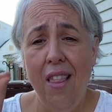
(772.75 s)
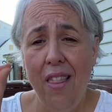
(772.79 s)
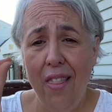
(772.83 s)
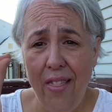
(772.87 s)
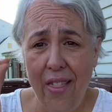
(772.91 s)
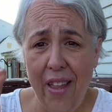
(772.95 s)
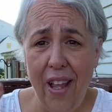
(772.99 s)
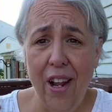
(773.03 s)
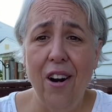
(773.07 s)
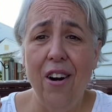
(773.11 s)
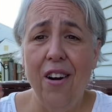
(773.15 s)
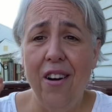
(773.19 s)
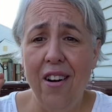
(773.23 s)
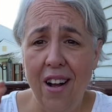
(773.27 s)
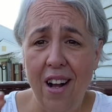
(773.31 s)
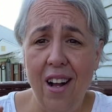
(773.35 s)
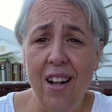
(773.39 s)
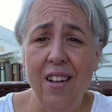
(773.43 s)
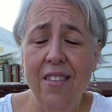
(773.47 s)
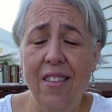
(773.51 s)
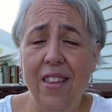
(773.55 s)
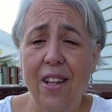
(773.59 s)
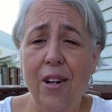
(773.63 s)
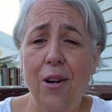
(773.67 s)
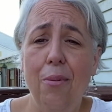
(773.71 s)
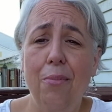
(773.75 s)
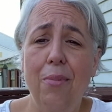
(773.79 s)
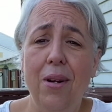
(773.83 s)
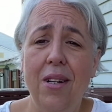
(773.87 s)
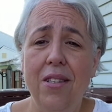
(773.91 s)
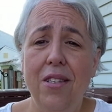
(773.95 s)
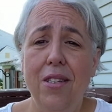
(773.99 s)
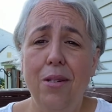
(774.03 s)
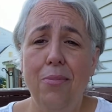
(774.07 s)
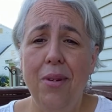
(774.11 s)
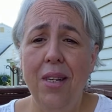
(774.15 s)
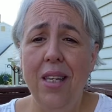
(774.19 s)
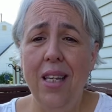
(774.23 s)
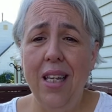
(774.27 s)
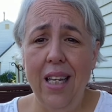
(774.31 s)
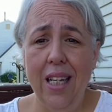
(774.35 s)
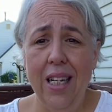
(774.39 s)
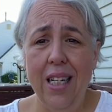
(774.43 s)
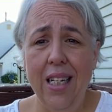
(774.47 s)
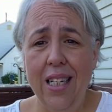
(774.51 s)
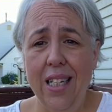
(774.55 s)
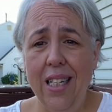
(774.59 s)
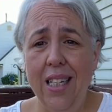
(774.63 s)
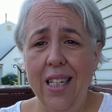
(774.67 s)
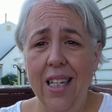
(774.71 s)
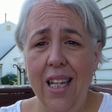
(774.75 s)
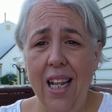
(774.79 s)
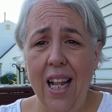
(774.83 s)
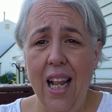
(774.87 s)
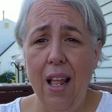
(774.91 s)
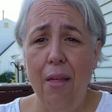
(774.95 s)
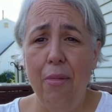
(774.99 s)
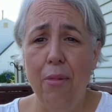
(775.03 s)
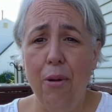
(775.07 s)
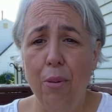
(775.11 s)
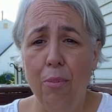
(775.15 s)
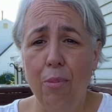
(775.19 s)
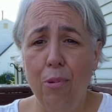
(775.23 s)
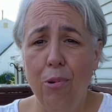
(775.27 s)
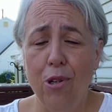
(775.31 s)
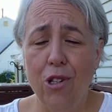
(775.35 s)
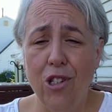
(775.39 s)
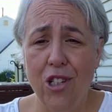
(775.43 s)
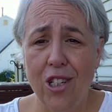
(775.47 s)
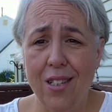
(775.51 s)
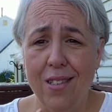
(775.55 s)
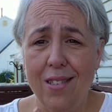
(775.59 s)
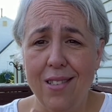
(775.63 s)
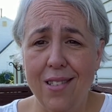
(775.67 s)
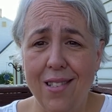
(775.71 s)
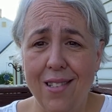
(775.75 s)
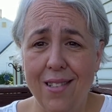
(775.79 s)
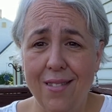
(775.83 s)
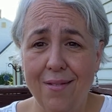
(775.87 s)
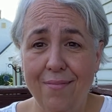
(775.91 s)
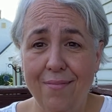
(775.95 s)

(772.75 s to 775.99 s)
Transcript: They are not. They are meant to be eaten in their portions.